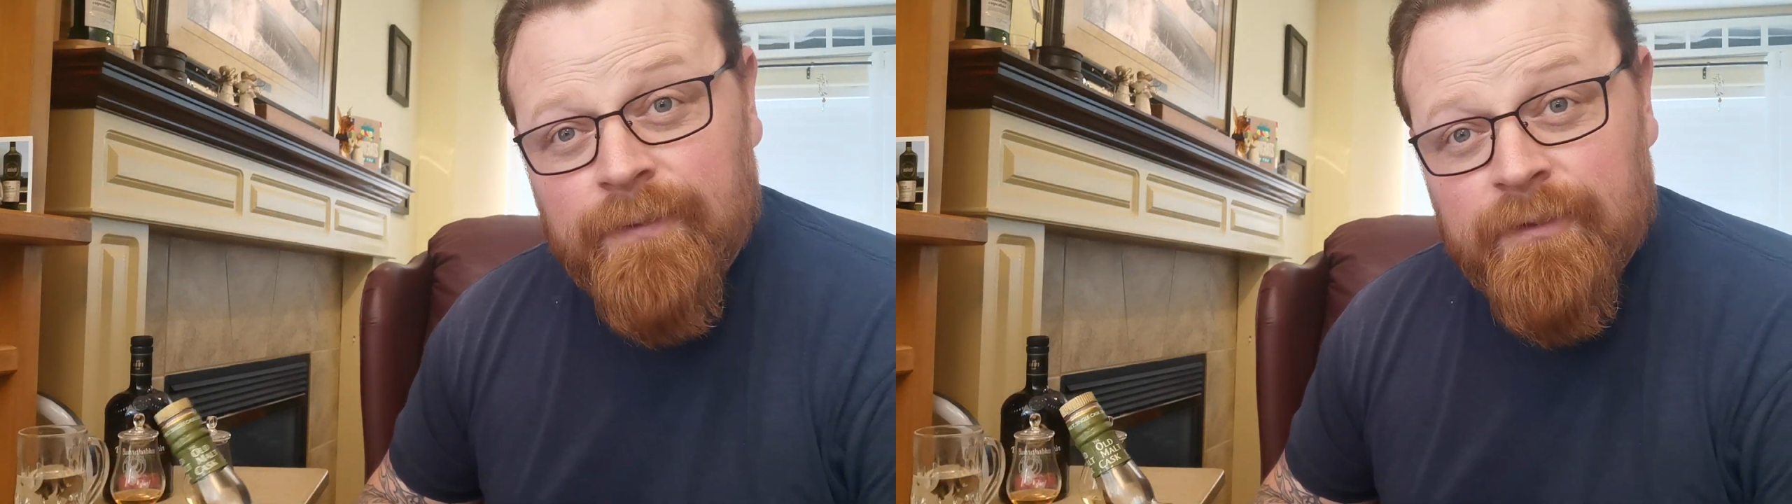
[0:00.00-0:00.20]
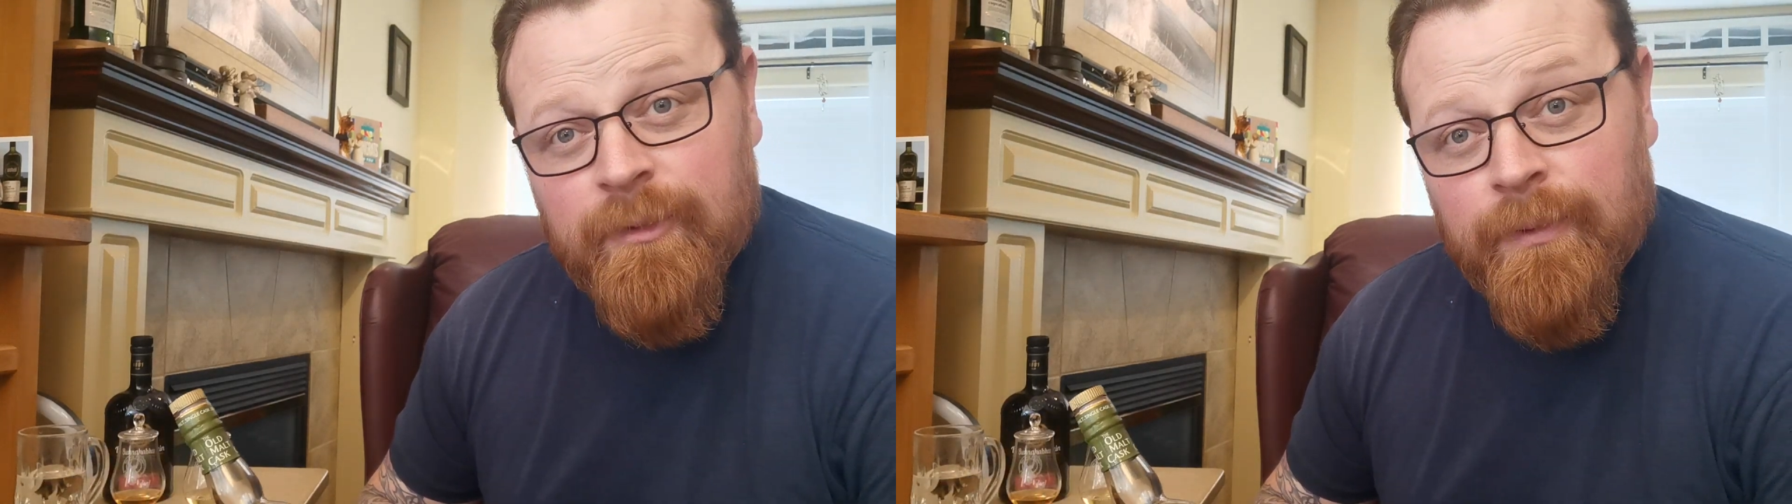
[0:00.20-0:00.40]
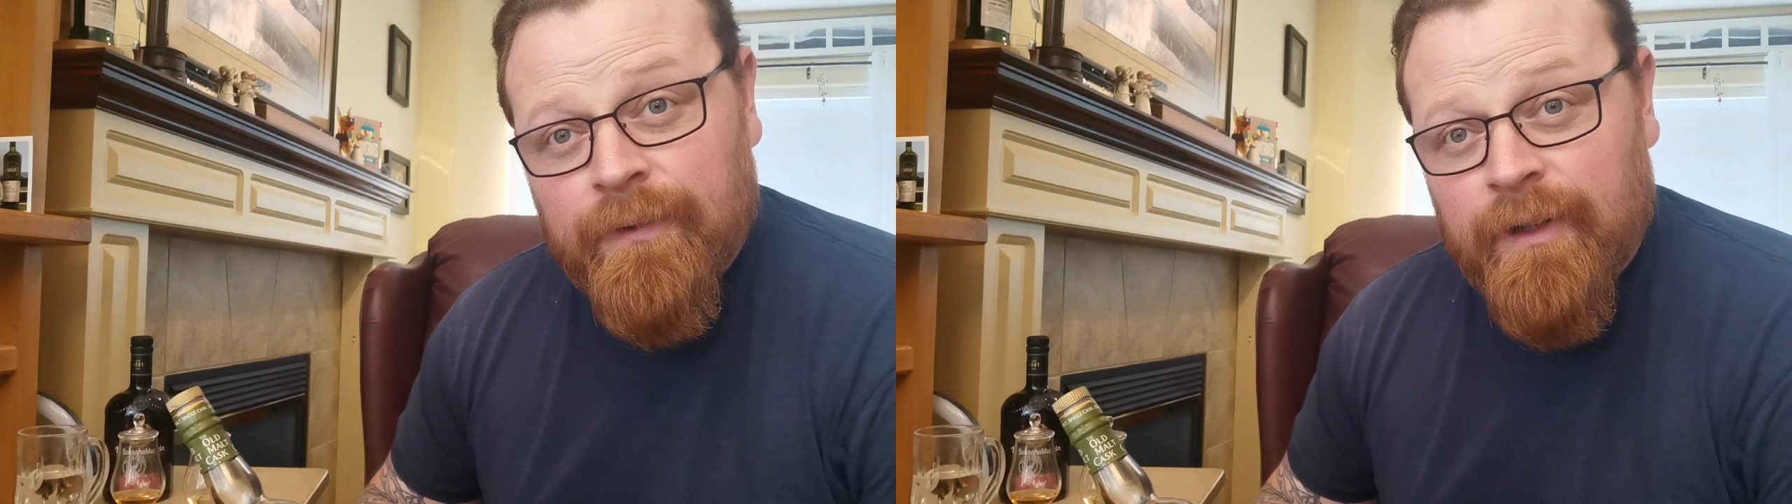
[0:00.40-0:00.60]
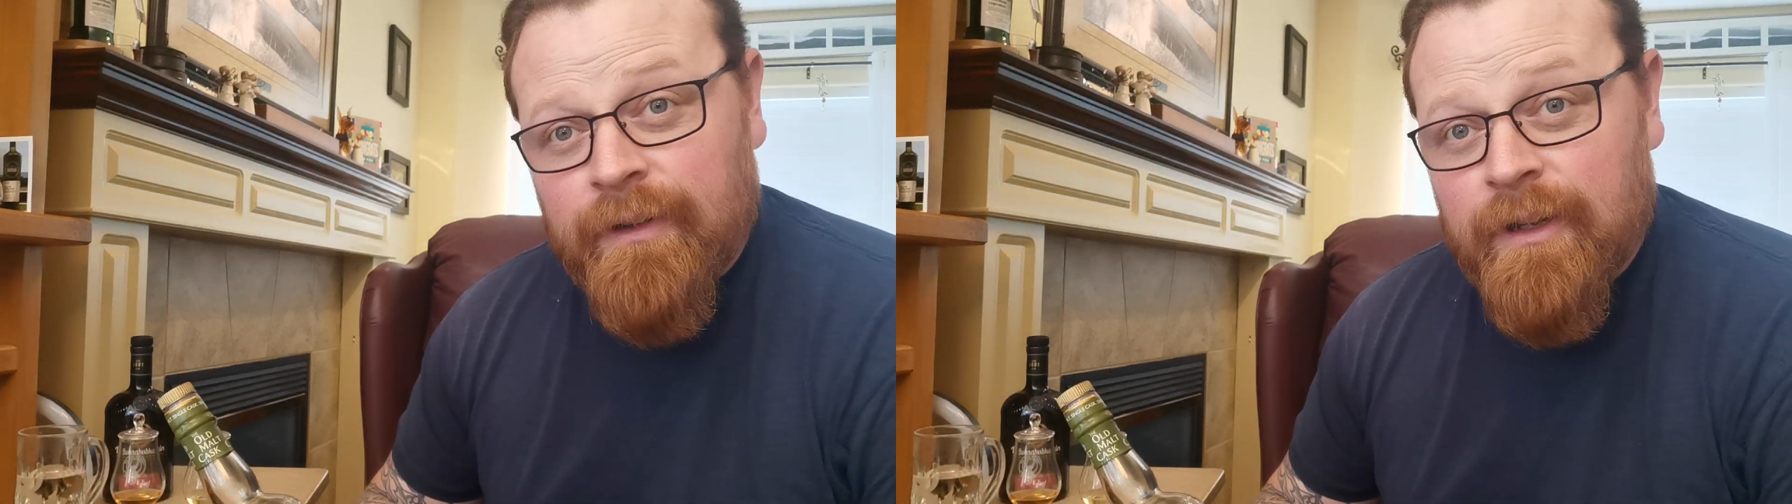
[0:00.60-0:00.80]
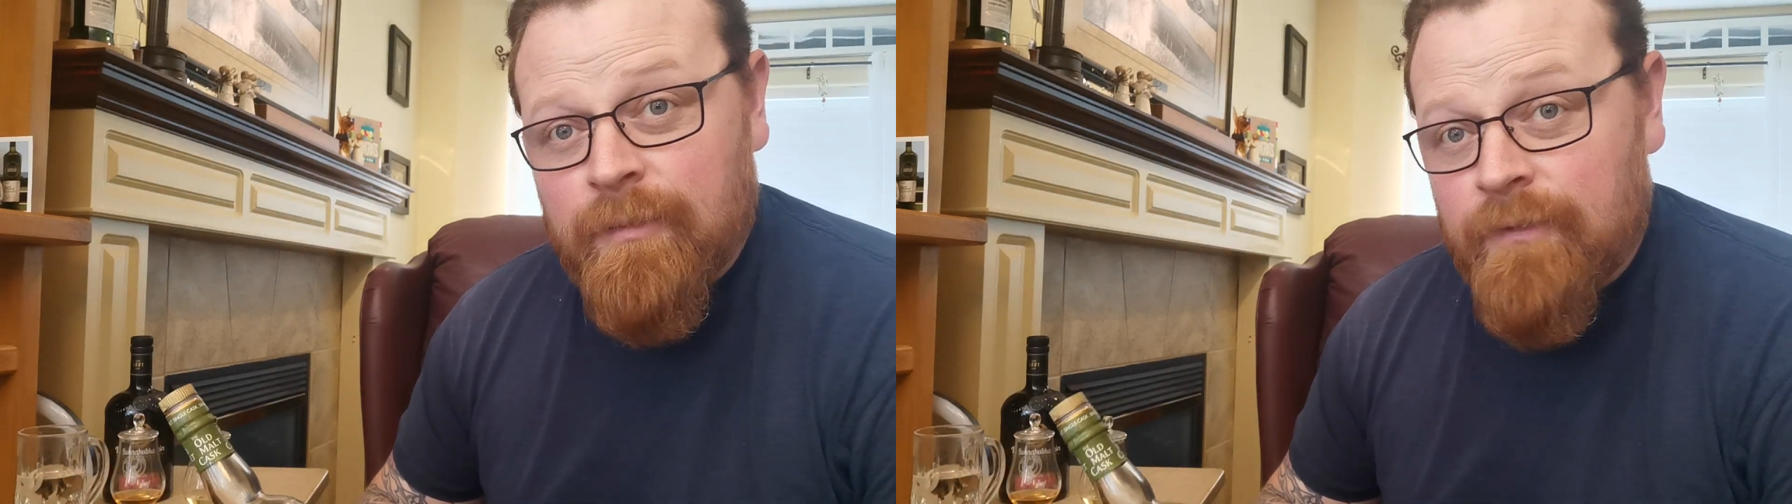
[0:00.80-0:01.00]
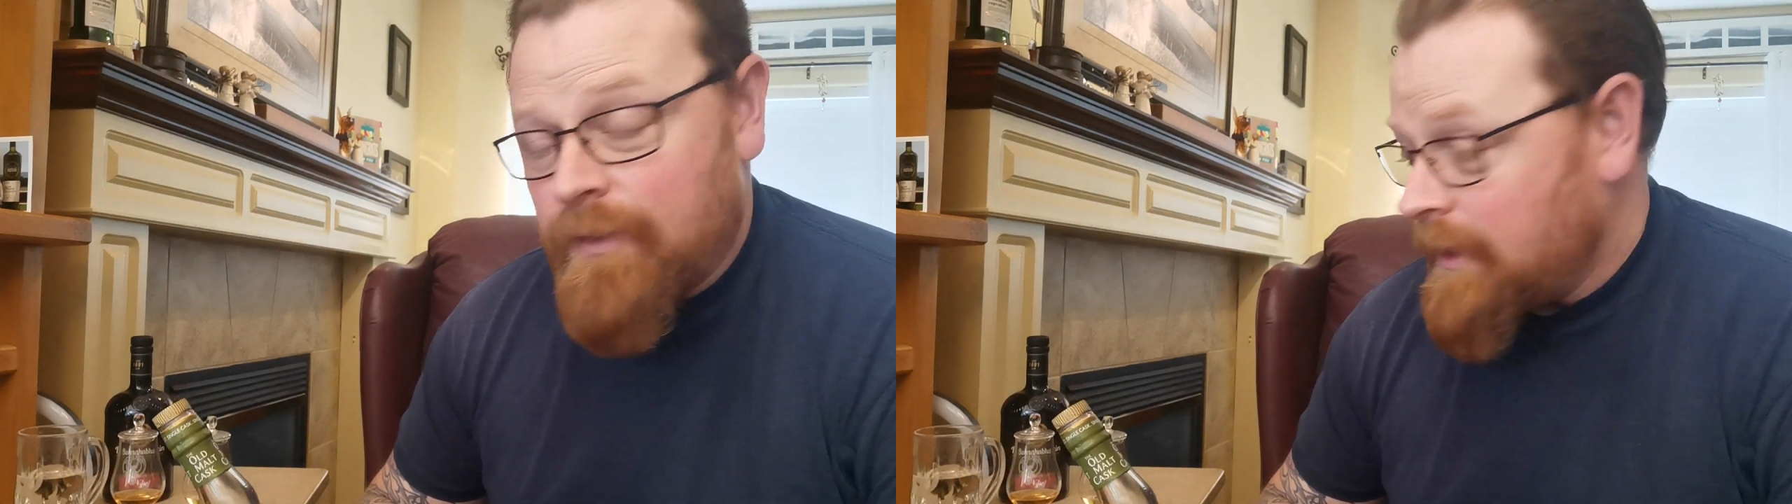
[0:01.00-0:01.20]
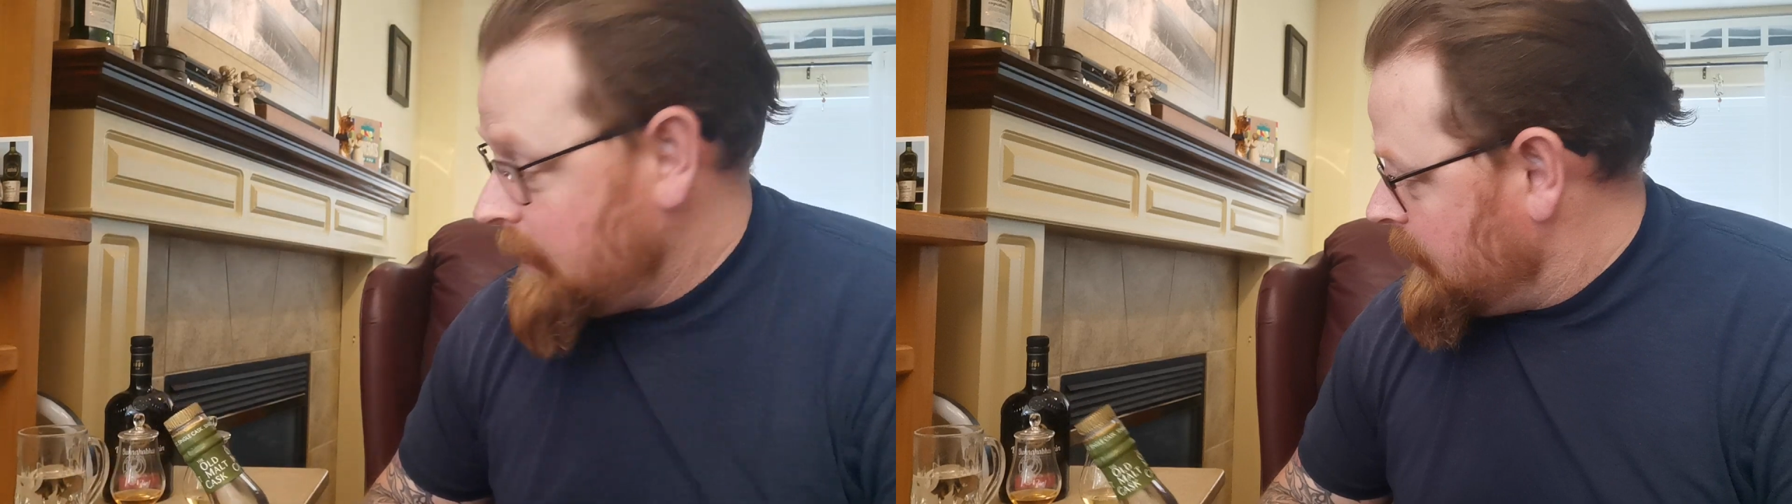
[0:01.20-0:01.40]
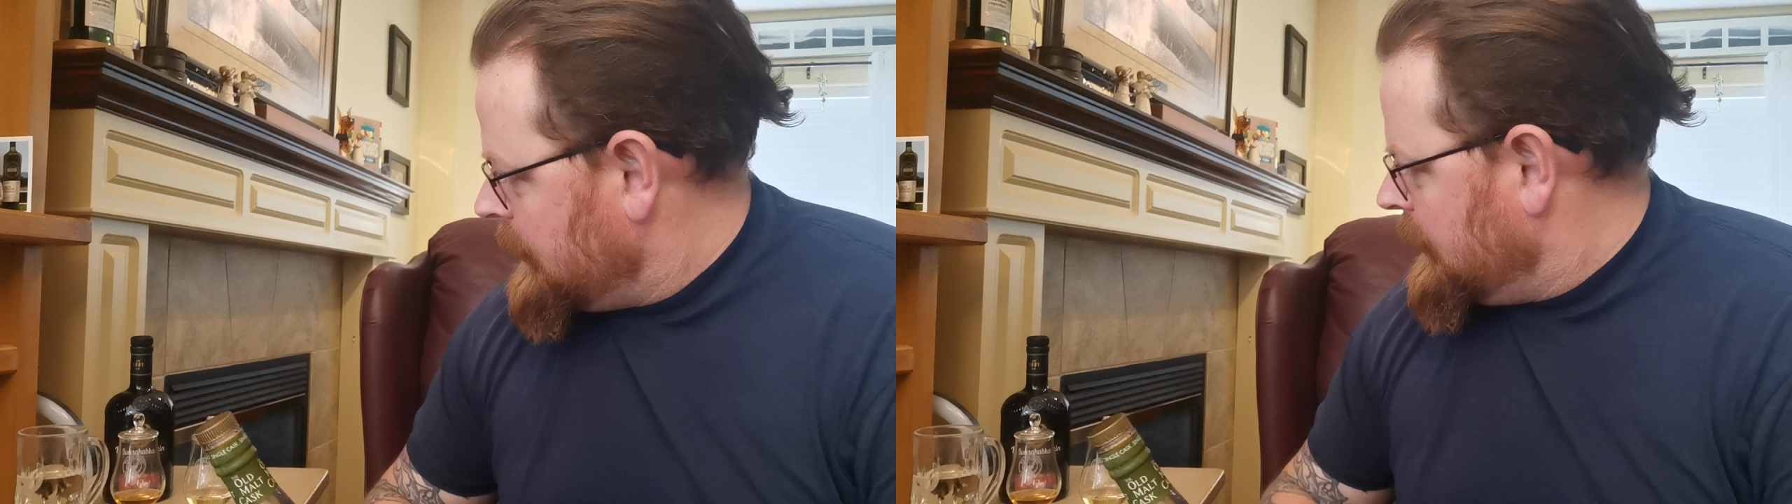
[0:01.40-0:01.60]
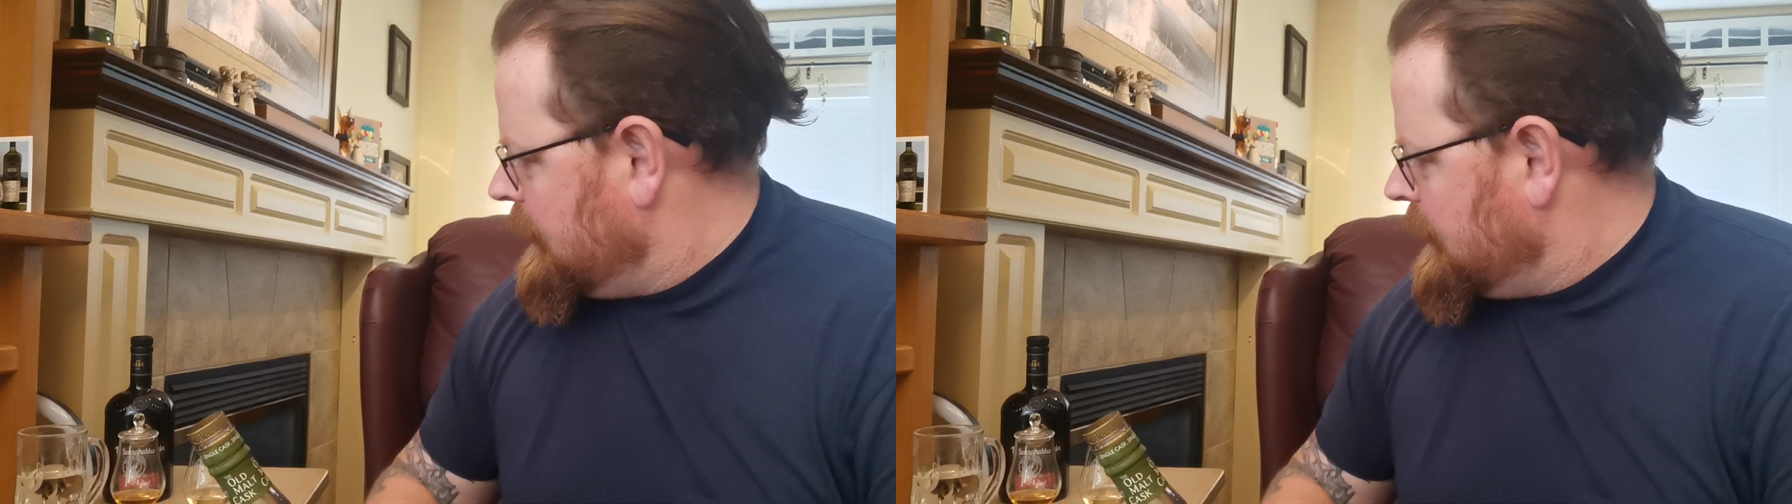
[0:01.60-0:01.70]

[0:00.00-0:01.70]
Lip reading: 50% ABV,